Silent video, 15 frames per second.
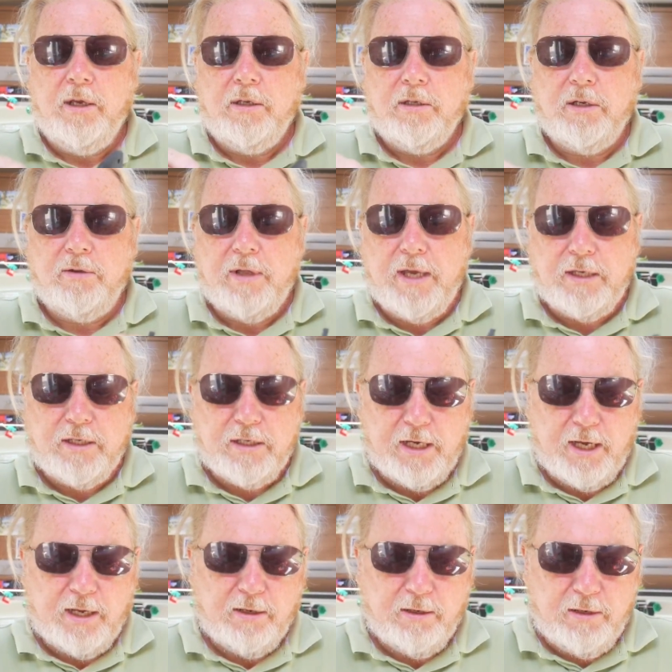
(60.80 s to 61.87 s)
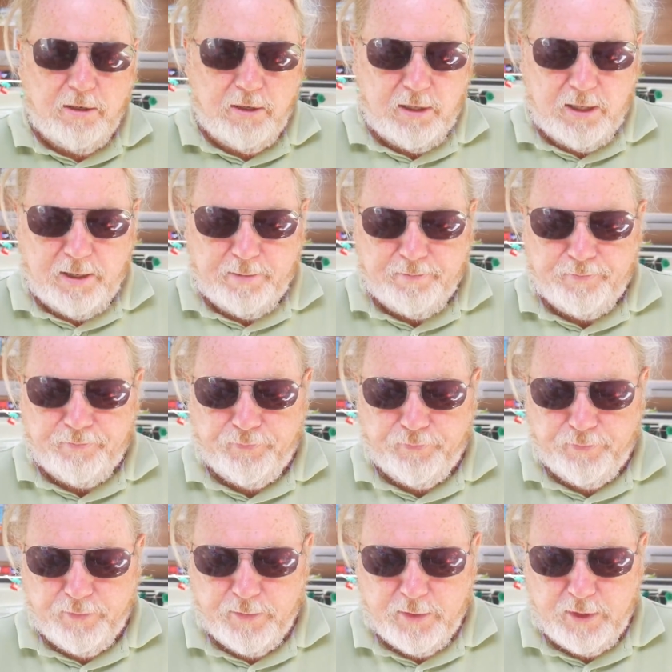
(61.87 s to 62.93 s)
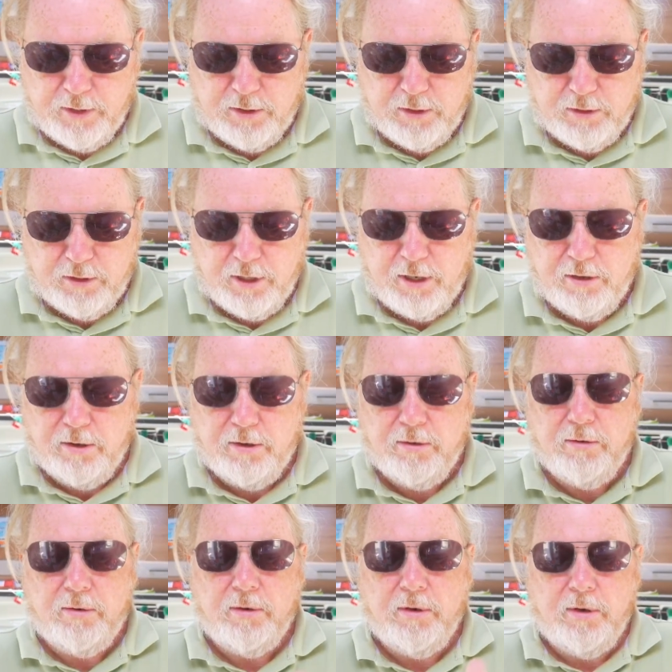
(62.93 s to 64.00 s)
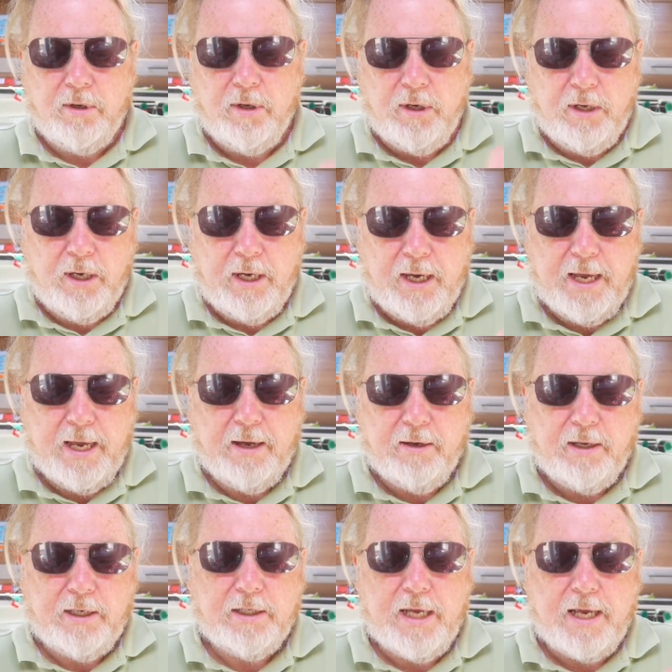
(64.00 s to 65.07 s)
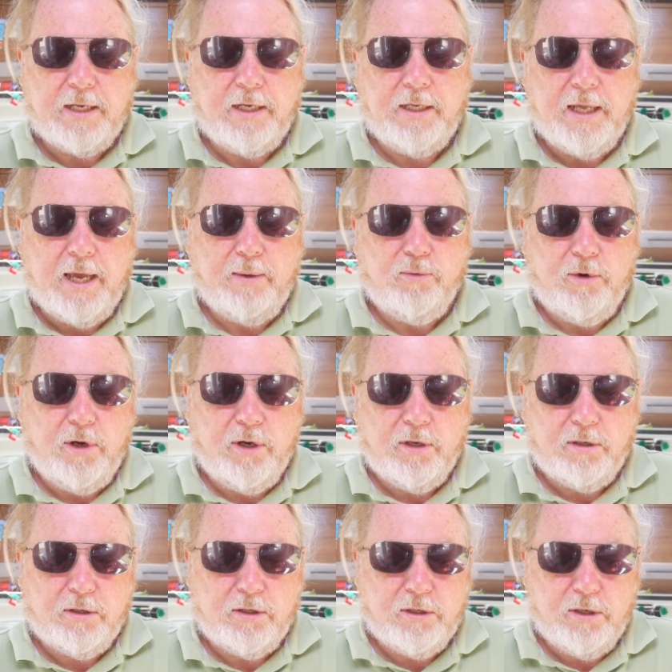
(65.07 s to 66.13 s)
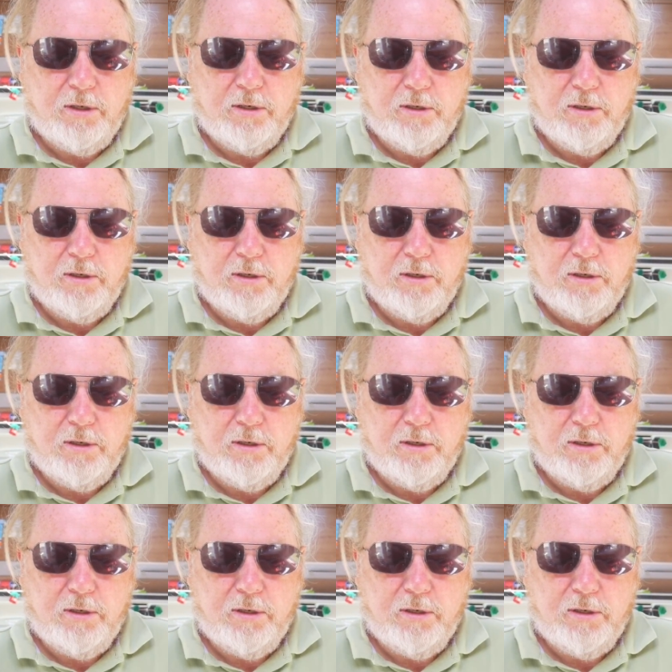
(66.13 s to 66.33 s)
So they sit, let's just show you how exactly that works.